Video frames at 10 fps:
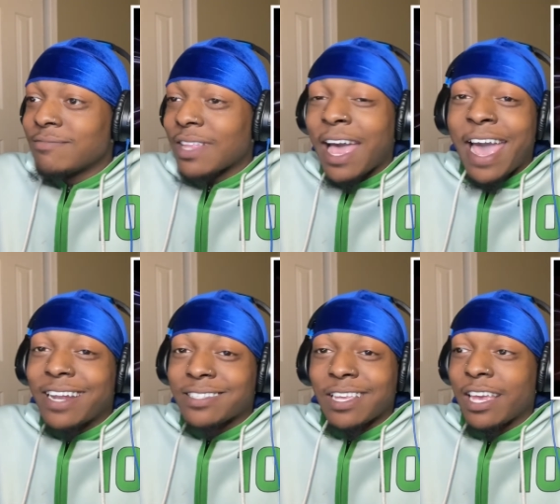I have
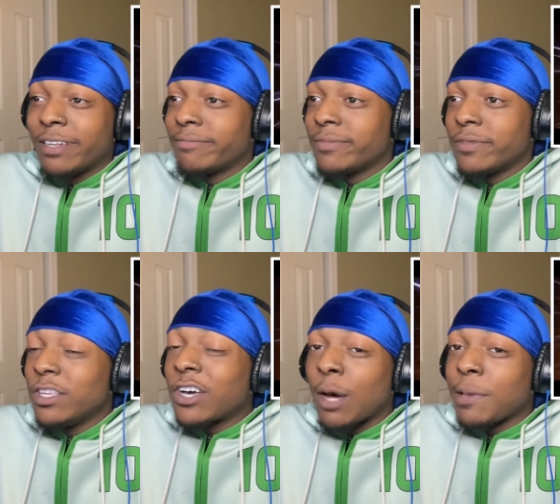to say.
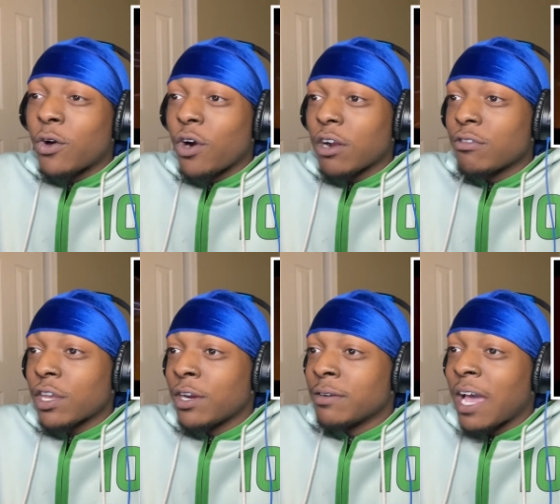Call me corn, I don't care.